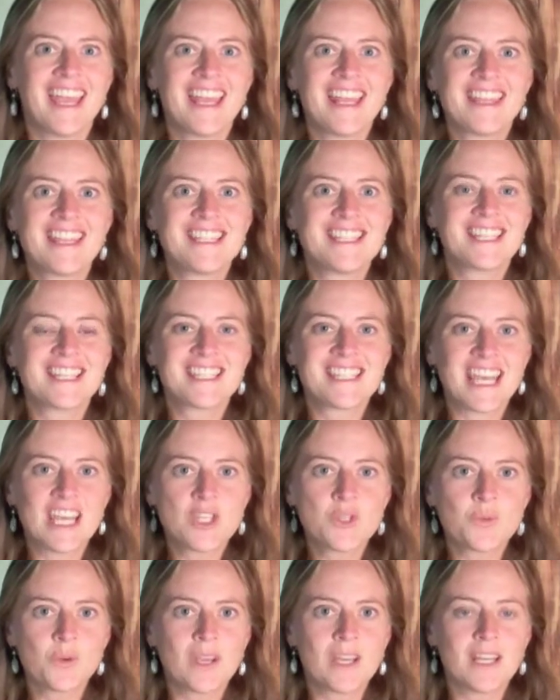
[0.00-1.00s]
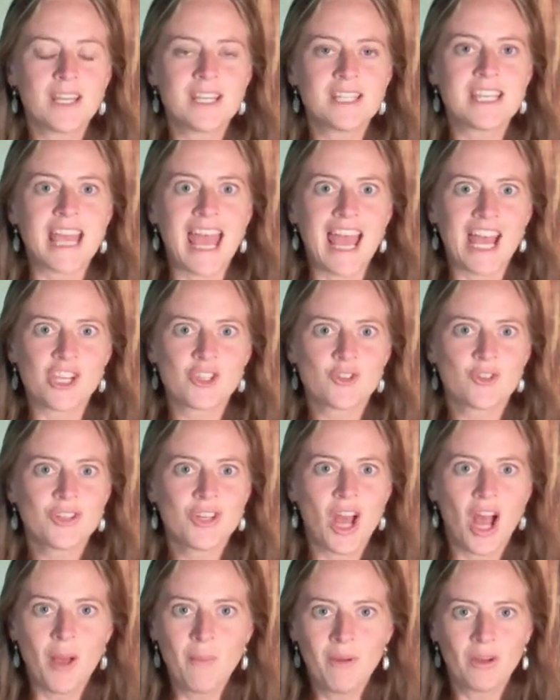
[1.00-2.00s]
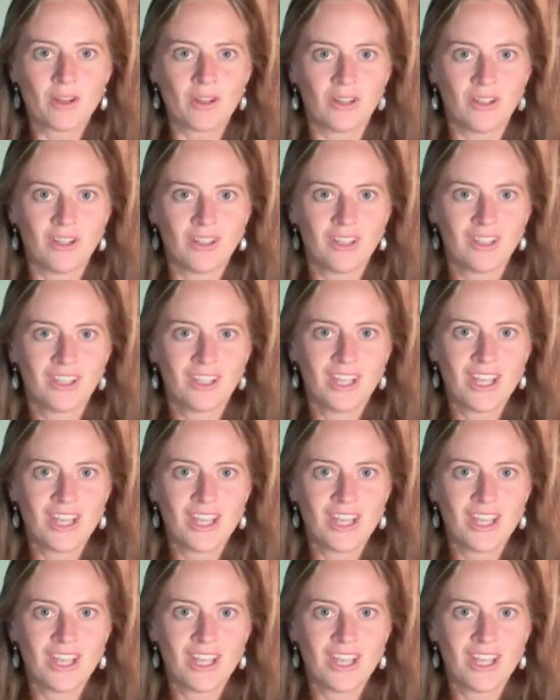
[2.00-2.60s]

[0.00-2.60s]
the success rate is astronomical.